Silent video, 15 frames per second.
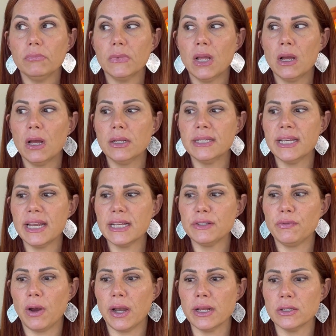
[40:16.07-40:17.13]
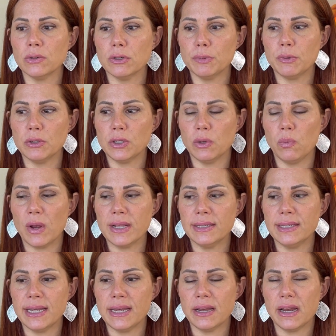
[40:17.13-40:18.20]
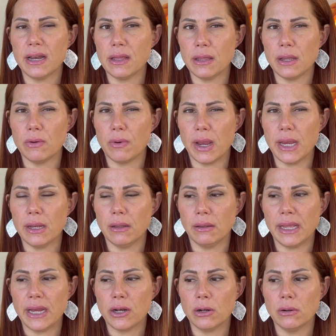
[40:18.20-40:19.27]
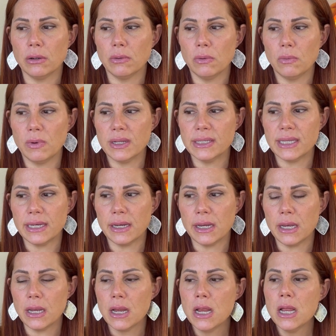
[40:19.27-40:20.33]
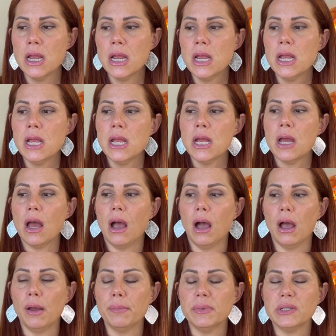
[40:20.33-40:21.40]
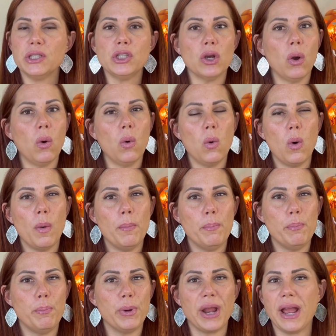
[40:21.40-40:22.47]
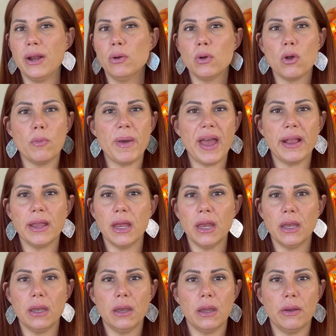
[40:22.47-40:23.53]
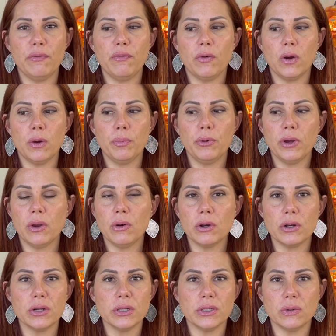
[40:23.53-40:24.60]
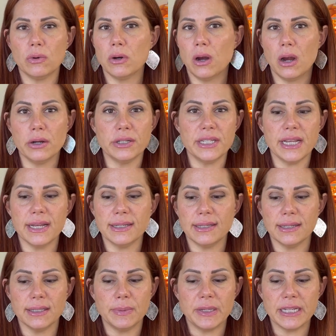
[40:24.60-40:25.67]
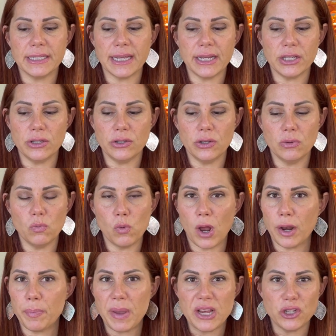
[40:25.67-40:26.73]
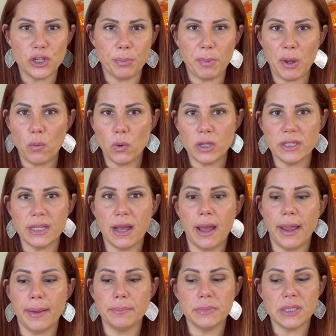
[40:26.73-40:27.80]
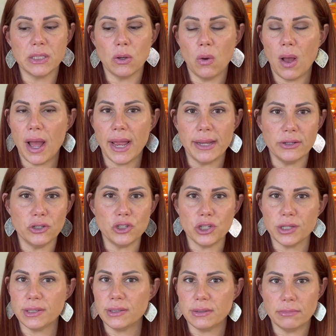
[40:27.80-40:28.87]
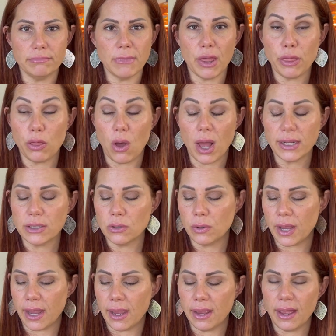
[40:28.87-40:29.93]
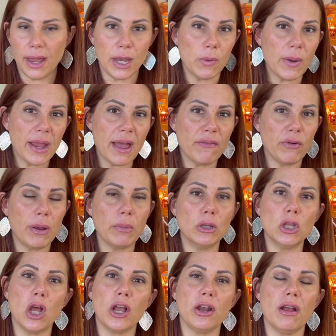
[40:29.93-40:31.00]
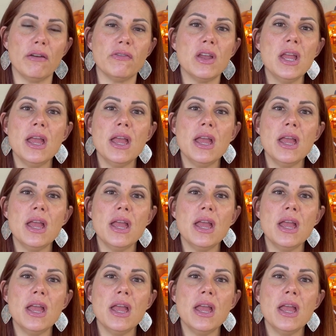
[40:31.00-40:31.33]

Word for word: uh, today is Friday, so it was posted Wednesday night, I think, right? Later Wednesday night. Um, so but I don't go back in for pre-orders or RTSs because I want to pay shipping one time. So I just a thought, okay? Anyway, I've rambled long enough.